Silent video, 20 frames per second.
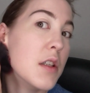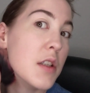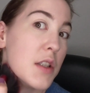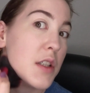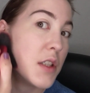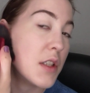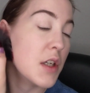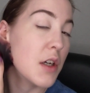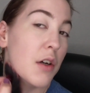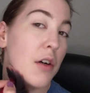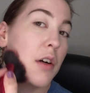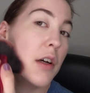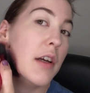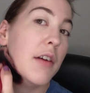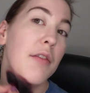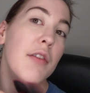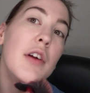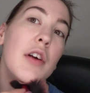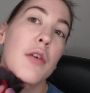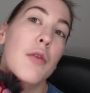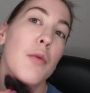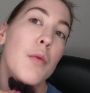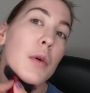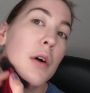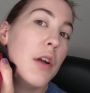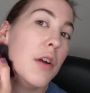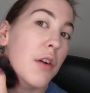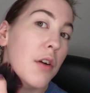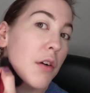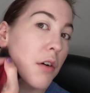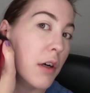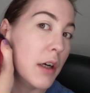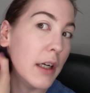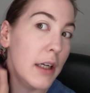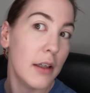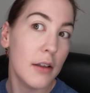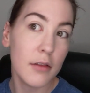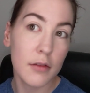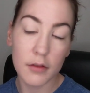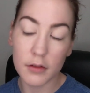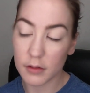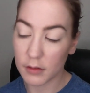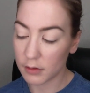So if you're wondering,